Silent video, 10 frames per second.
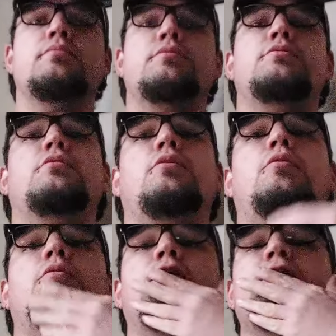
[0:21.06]

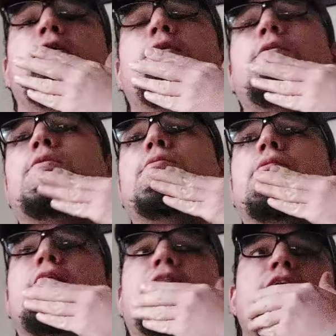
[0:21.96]
So I know
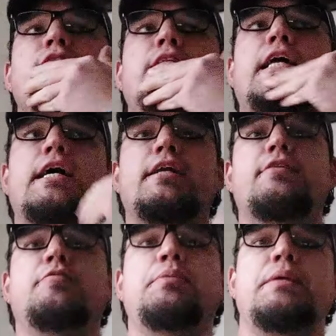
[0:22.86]
that there's a lot
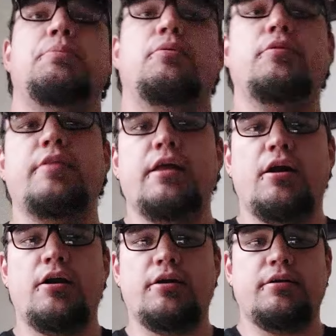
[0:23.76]
of people that
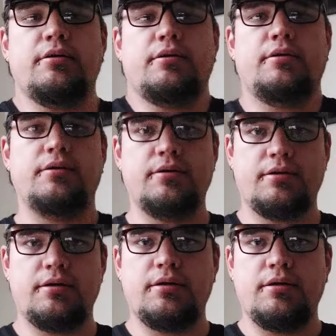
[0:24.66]
aren't
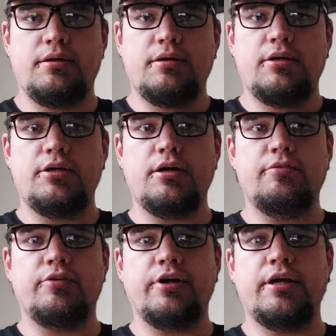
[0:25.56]

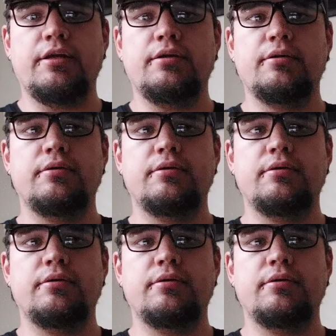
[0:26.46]
covering